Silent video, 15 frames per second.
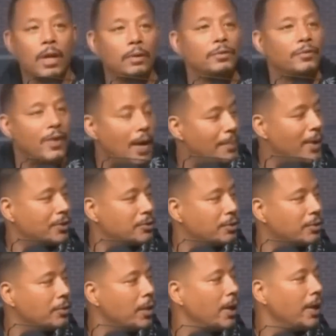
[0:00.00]
No, divide by
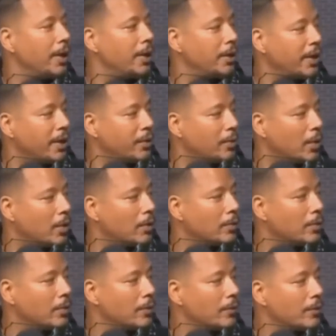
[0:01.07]
two, hit equal.
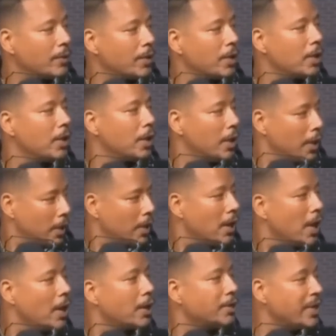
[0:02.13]

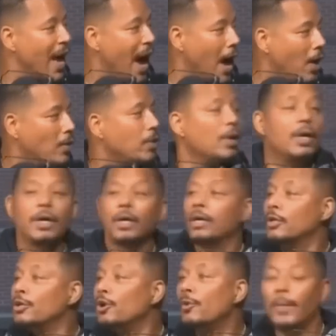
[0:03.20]
now,
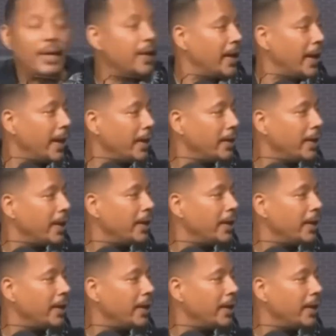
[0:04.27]
cube it again.